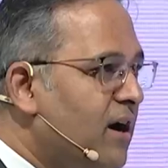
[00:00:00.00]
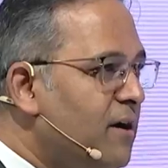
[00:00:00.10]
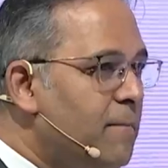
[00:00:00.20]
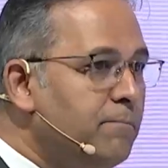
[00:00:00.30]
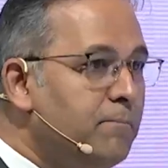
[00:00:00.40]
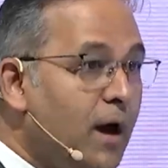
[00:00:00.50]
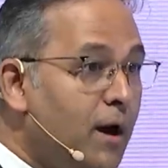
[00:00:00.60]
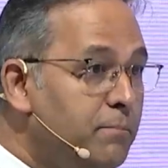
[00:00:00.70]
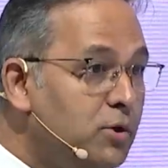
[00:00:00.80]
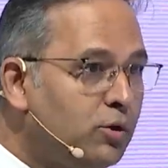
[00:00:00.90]
a
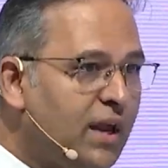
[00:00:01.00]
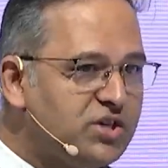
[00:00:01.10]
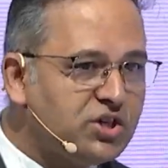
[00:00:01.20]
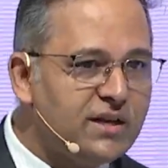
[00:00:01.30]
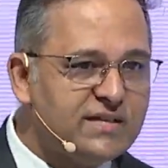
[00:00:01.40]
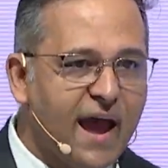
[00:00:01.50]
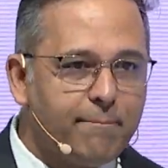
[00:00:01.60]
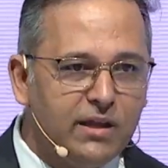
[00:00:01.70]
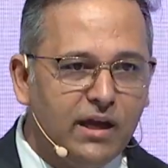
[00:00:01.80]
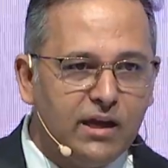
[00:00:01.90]
mutation is
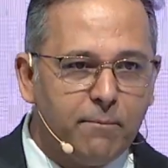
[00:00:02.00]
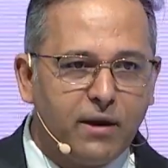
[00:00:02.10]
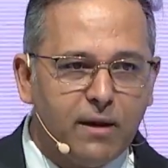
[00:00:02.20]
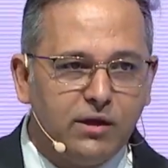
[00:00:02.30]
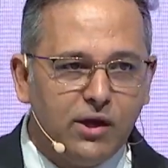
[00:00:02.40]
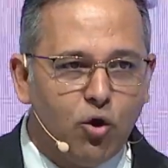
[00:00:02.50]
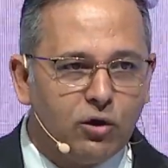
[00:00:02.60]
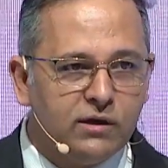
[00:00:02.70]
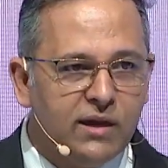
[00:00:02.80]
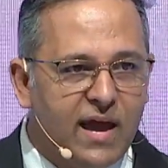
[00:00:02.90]
happening in a primary
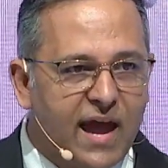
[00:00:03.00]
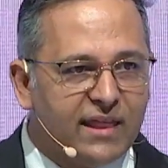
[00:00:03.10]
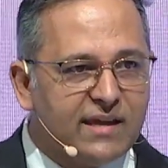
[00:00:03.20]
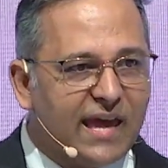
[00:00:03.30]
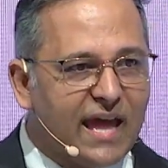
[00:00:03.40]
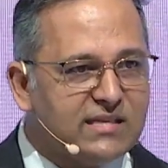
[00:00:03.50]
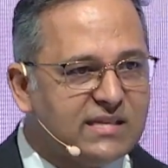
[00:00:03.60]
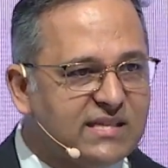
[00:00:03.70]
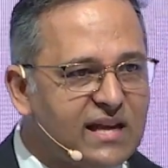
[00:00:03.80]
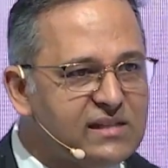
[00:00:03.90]
organ and the cancer
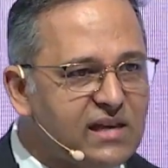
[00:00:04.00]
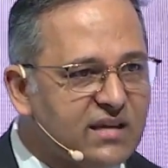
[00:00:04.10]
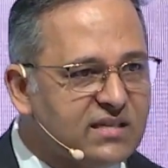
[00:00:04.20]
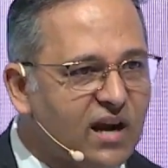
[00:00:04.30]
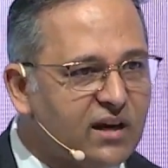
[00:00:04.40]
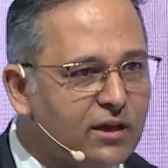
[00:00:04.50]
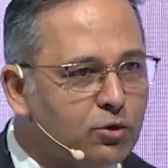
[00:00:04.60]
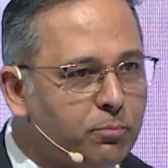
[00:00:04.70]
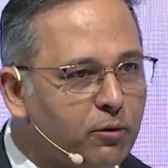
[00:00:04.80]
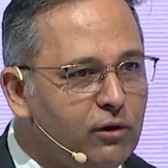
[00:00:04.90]
cells are starting to
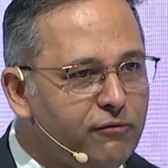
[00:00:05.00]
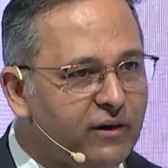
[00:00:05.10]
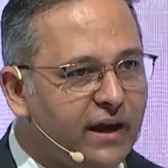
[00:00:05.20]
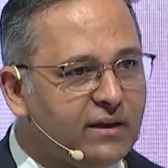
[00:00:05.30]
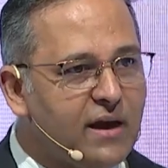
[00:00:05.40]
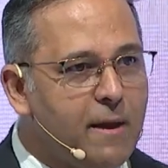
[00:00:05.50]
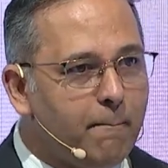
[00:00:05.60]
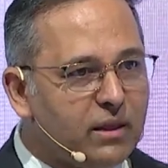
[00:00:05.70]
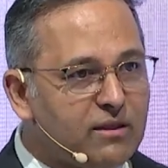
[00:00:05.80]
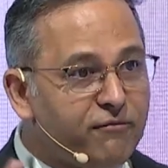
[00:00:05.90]
proliferate,
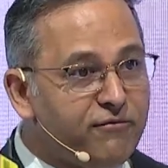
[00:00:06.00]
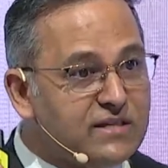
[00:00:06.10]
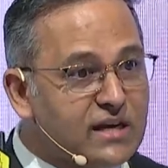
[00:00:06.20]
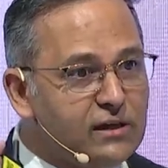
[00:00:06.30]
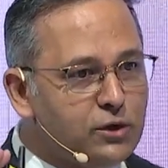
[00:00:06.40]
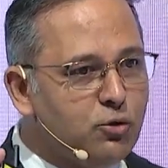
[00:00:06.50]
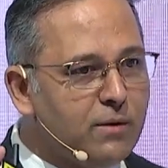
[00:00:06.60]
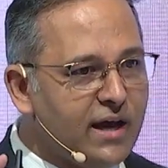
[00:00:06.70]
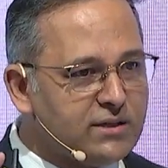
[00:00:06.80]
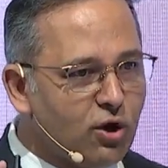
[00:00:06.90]
but the physical
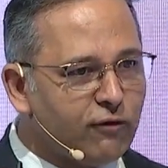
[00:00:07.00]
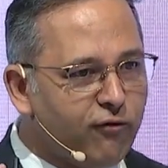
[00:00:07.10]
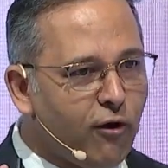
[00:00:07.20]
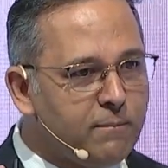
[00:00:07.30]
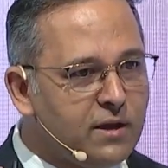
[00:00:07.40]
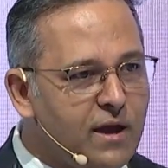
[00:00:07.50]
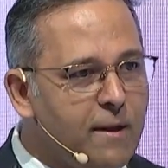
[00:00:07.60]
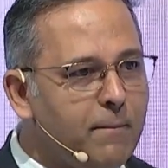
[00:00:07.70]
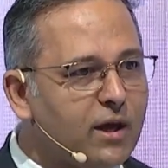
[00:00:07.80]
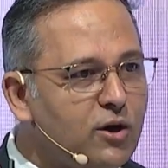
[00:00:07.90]
tumor has not formed,
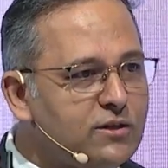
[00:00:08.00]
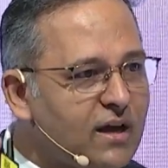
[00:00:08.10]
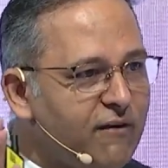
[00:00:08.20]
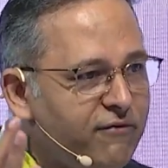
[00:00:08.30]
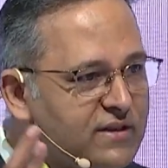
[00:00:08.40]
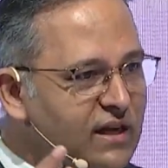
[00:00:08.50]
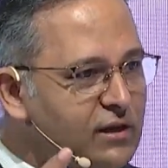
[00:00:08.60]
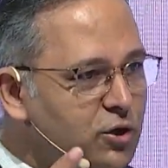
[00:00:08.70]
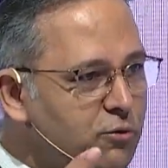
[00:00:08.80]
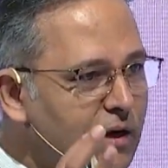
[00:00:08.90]
because a physical
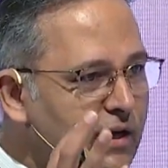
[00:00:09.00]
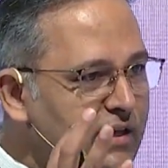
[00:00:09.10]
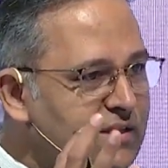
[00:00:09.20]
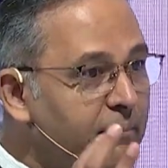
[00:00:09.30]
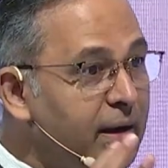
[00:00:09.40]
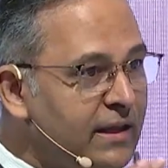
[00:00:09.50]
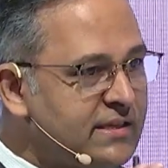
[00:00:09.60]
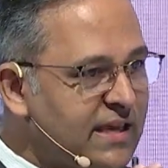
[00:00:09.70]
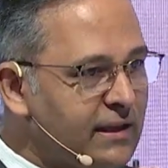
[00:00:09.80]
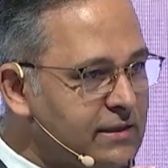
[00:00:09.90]
tumor needs a billion
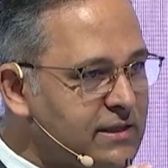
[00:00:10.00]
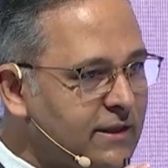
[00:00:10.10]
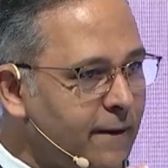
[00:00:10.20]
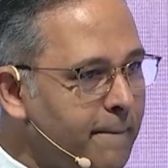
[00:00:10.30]
cells,